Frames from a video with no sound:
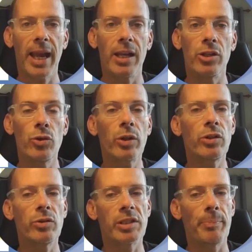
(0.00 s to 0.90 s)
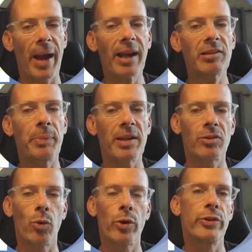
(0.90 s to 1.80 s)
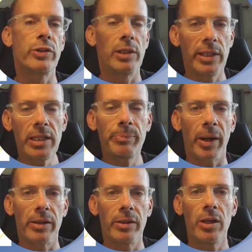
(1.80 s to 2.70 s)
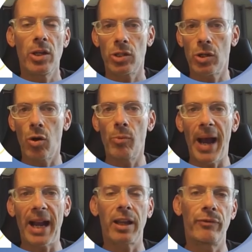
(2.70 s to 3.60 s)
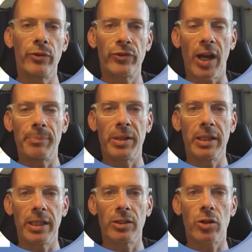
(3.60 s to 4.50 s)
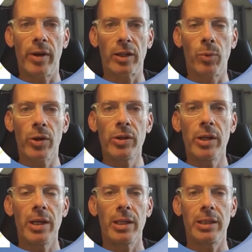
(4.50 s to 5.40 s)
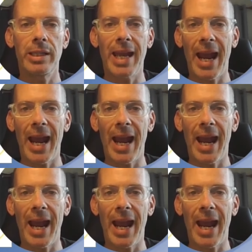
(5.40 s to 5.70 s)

you can use the backspace or the delete button to go back if you've typed in the incorrect word. the arrow